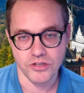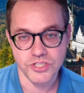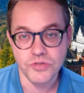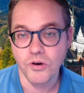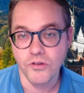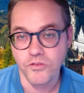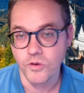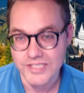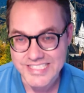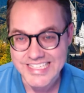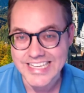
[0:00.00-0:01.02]
two oh four
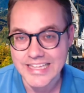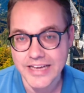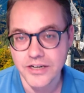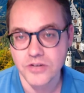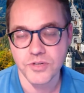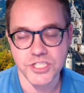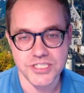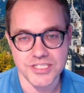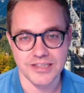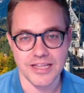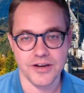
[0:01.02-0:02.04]
C letter, which is
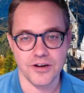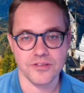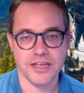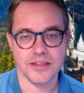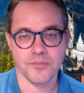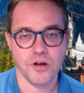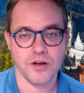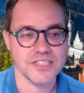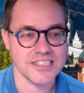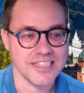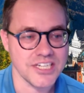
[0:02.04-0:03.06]
the letter that the
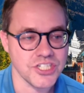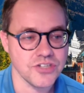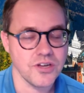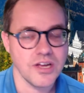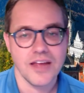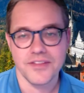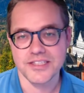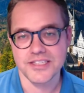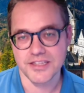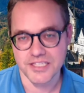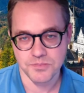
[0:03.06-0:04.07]
provinces issue that
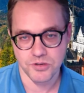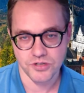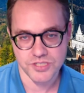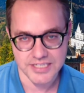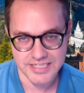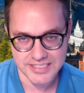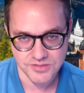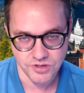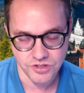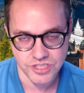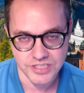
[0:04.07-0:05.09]
say this person is
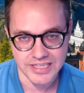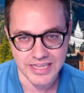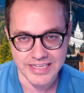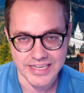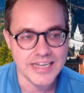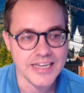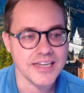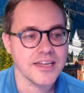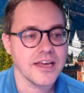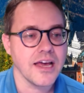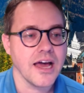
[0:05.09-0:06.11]
urgently needed.
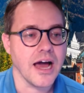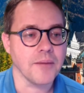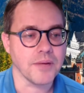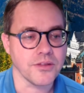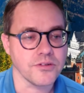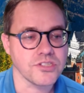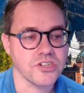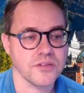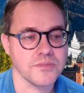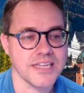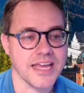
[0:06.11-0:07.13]
Um, in those
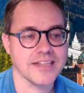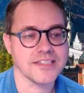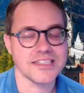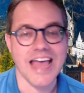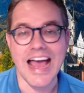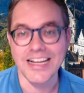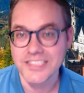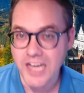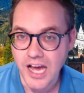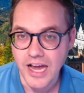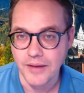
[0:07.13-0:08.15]
circumstances, at
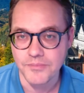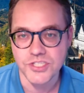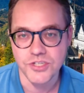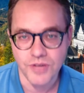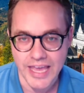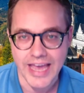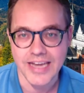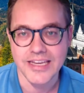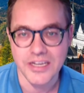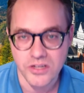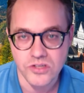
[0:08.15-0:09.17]
times you can
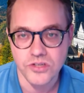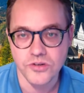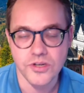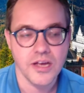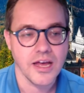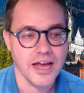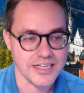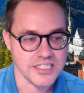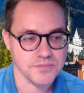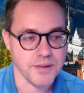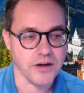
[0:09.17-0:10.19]
include a
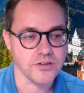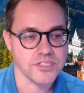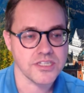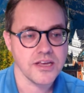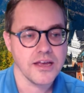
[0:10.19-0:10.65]
spouse,